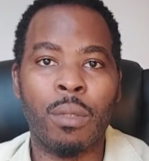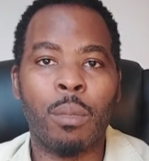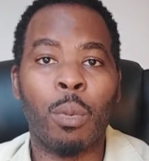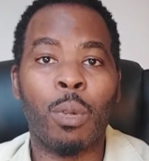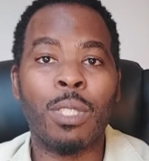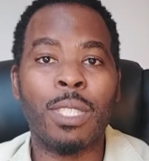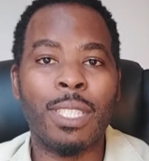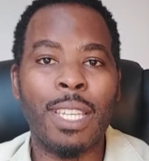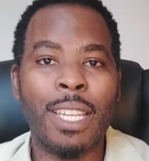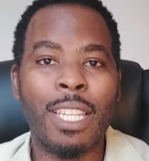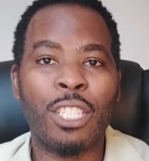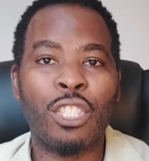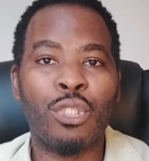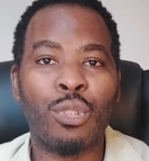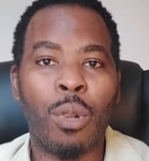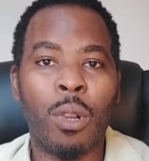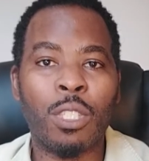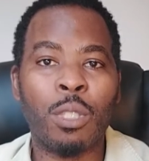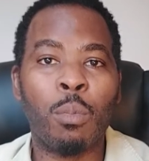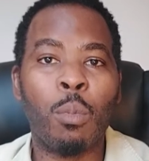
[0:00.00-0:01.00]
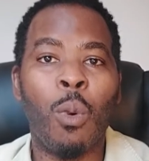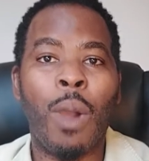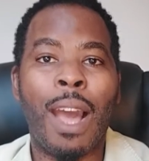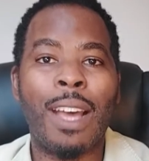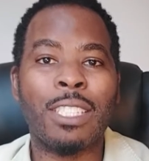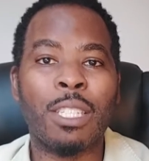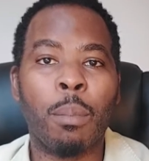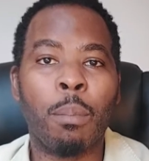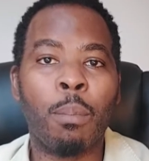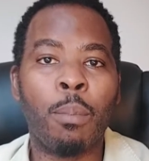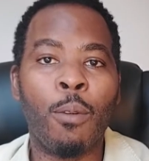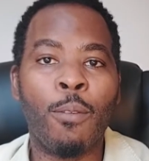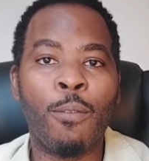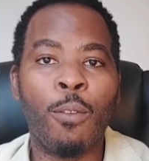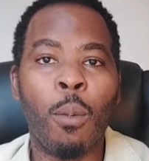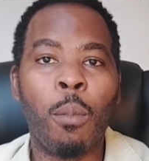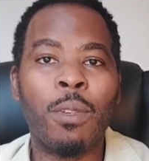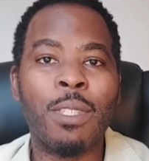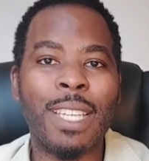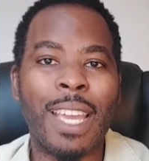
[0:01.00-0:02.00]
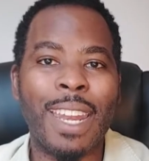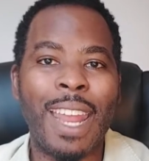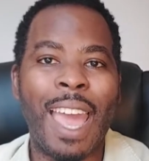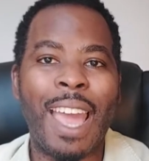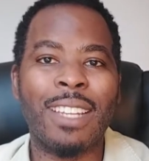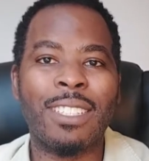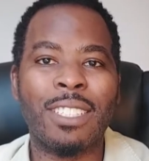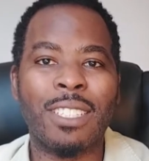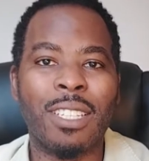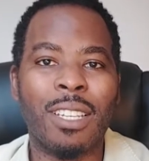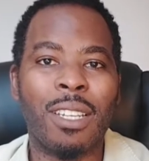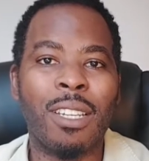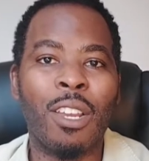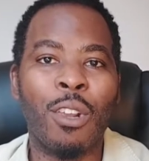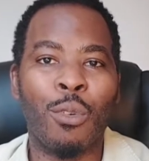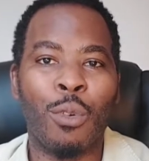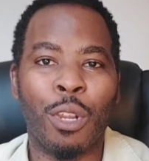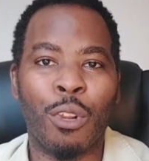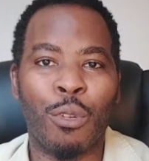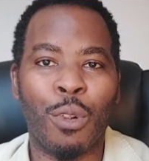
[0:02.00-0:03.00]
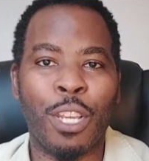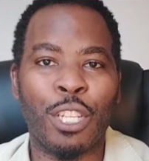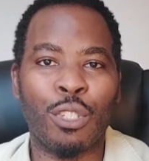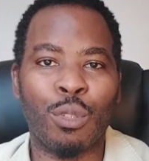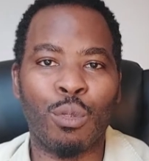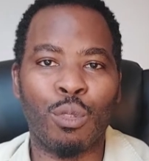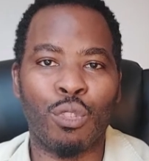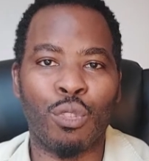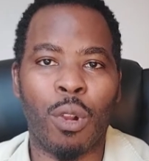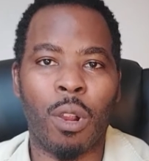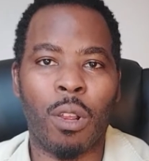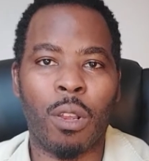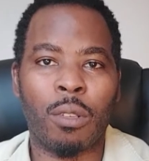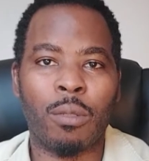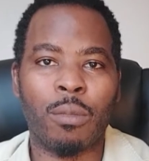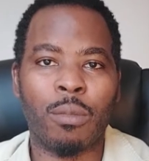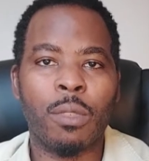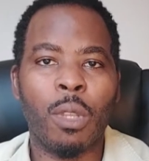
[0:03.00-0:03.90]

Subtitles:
but see these drugs more as a performance enhancer recreational drug.